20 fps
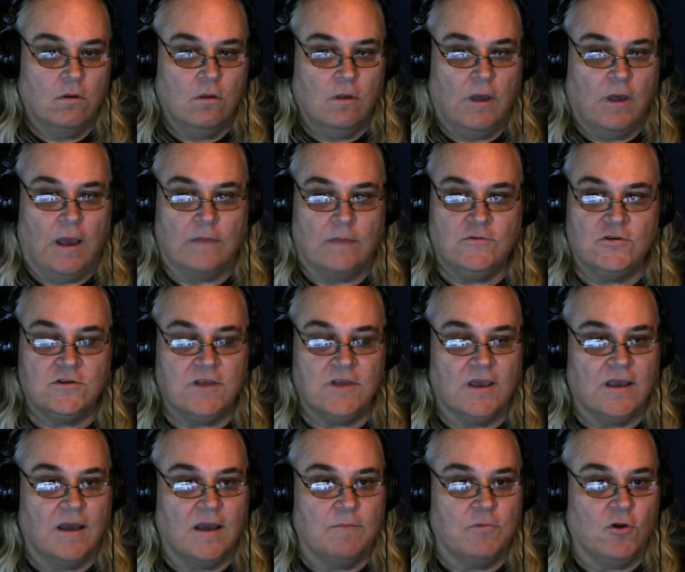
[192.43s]

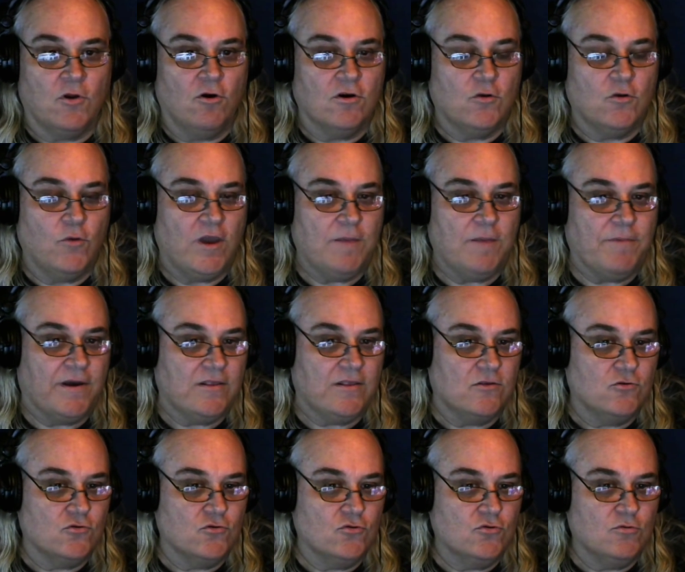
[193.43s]
I'm blown away by the
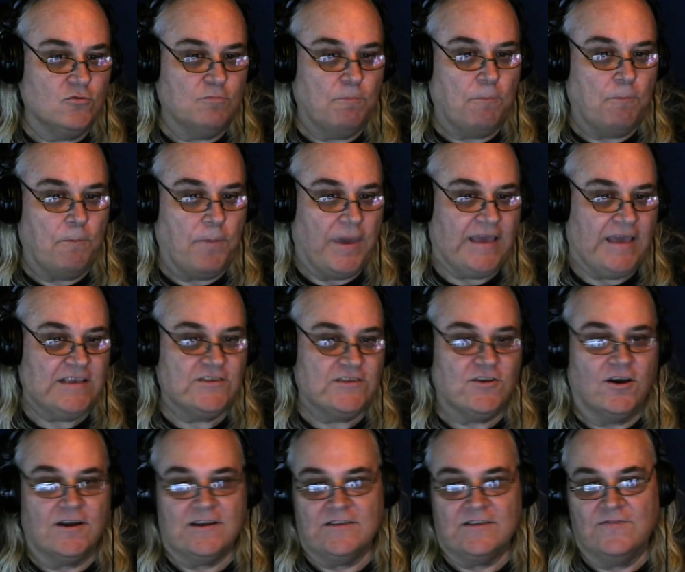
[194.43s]
dude's bass
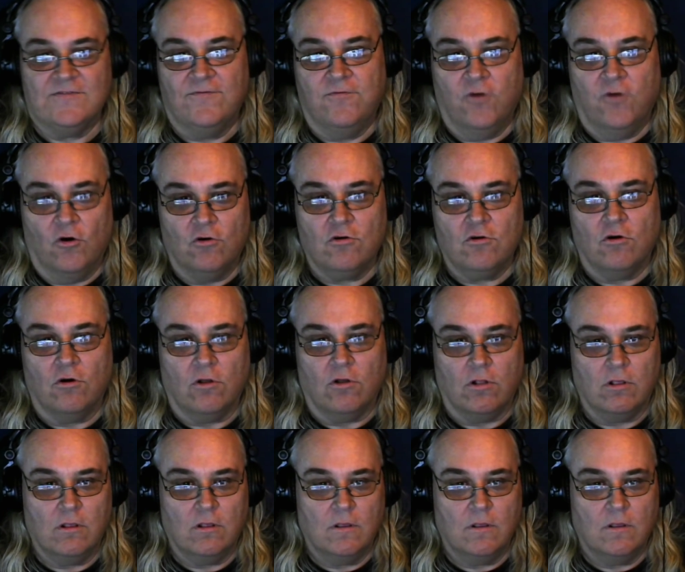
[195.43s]
on his vocal.